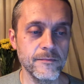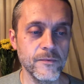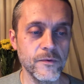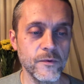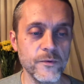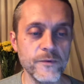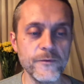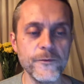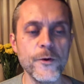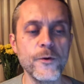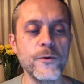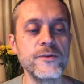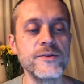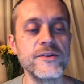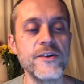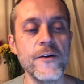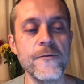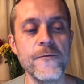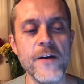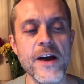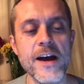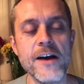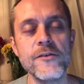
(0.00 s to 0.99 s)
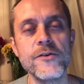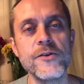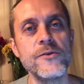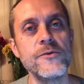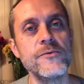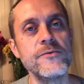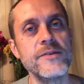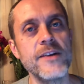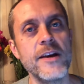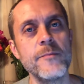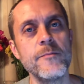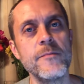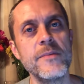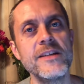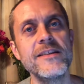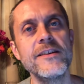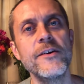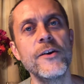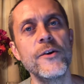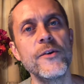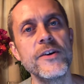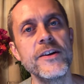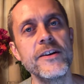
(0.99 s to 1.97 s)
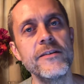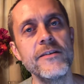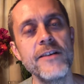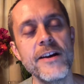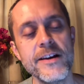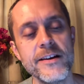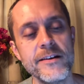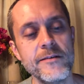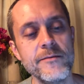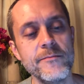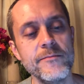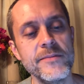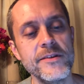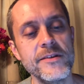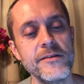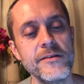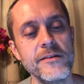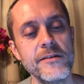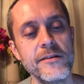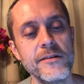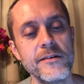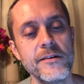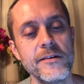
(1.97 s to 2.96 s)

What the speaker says: We focus our values on material items,